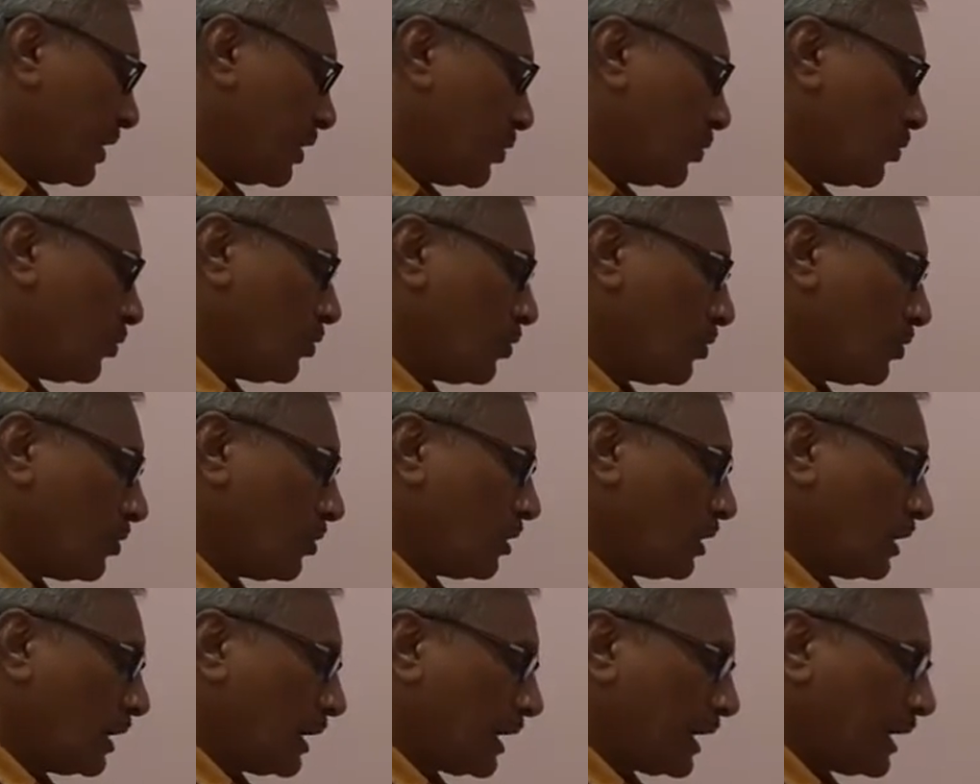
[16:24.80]
you
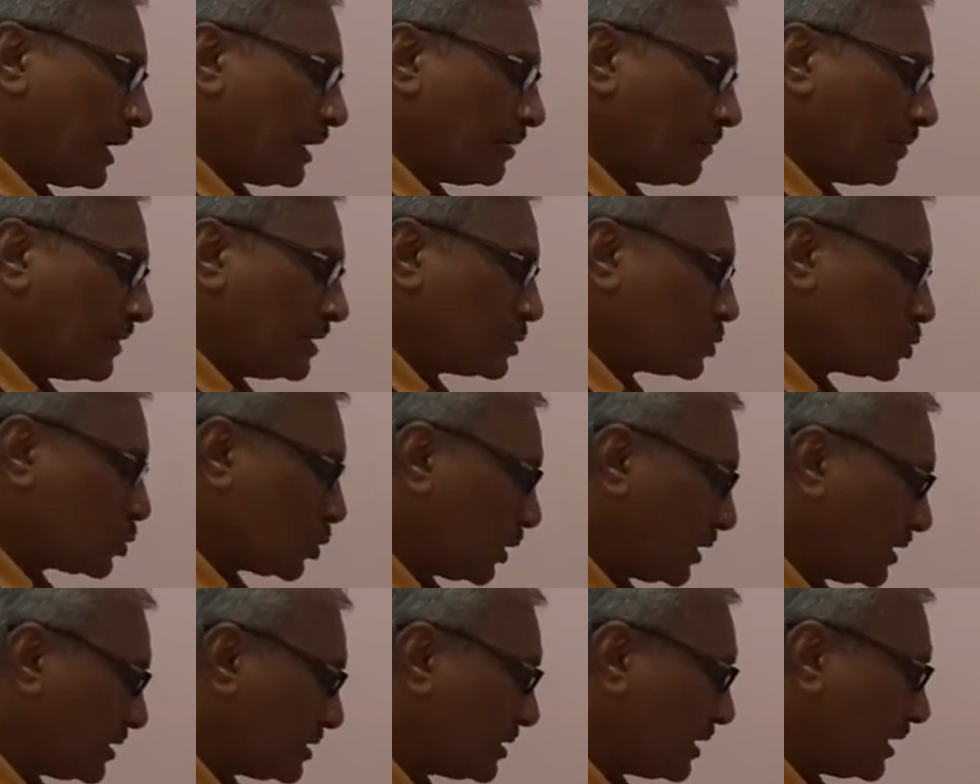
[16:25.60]
again means
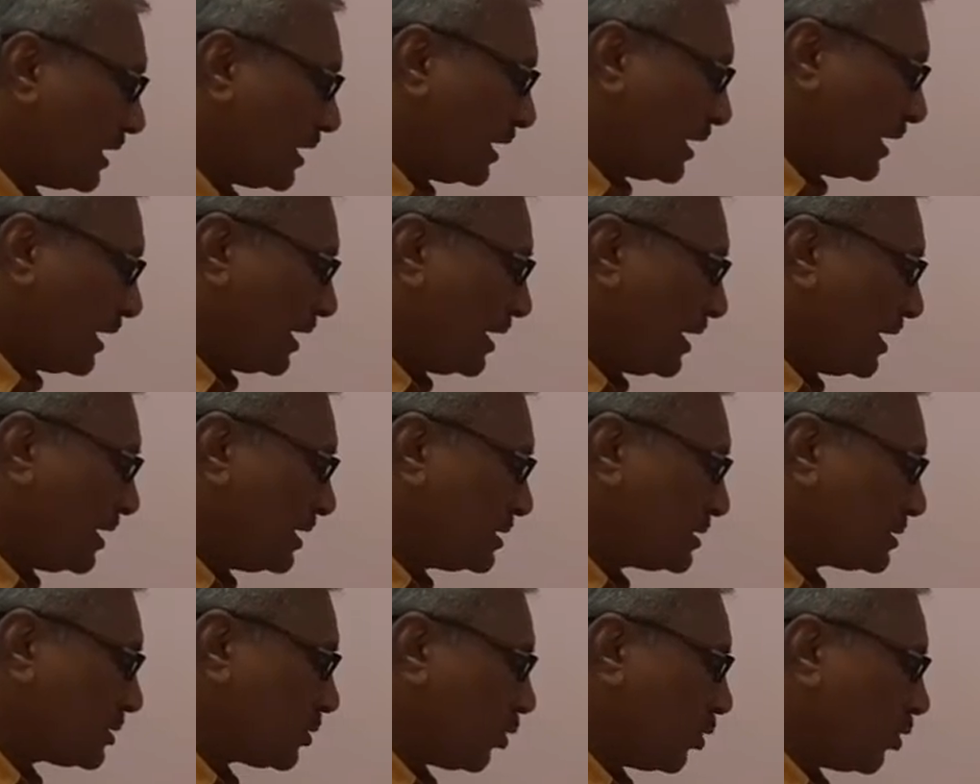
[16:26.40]
what? He
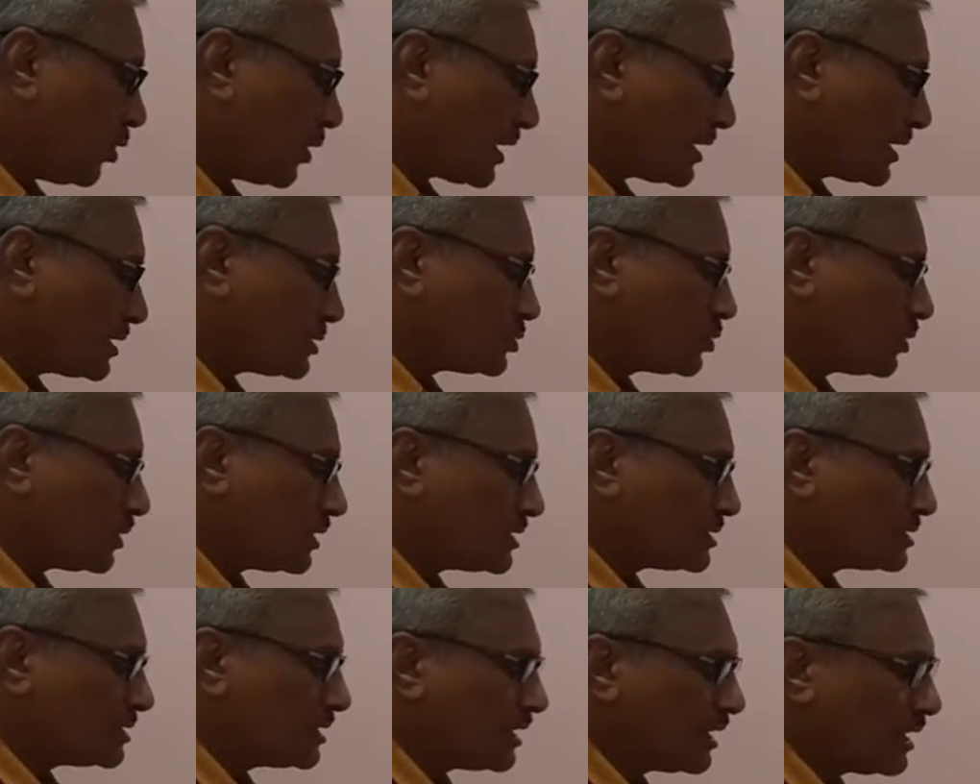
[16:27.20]
is
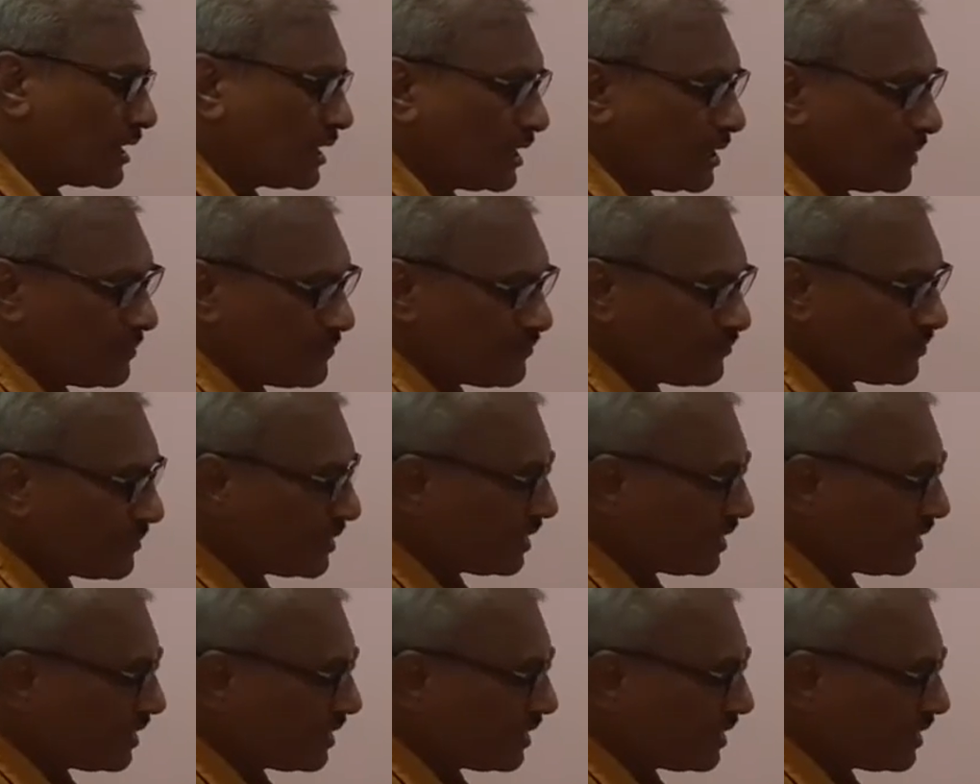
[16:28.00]
congratulating him